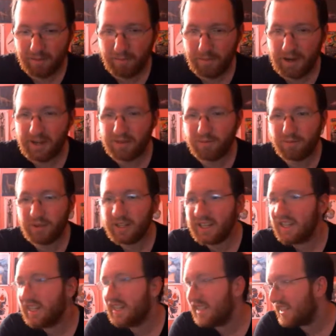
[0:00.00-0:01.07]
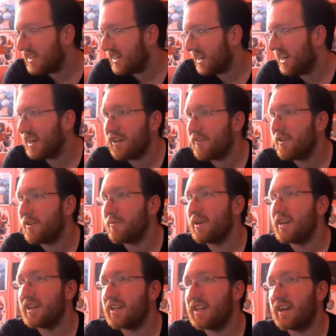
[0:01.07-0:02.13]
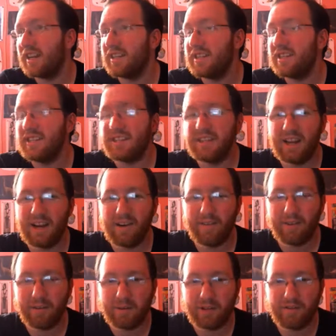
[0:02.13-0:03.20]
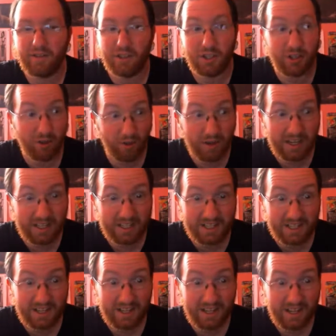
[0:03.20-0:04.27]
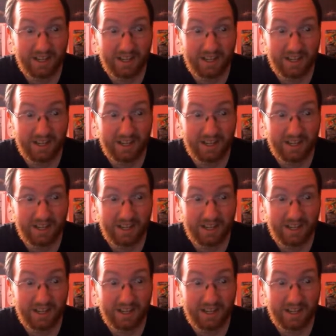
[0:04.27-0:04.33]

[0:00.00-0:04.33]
But we kind of, in a way, kind of didn't have really much of a choice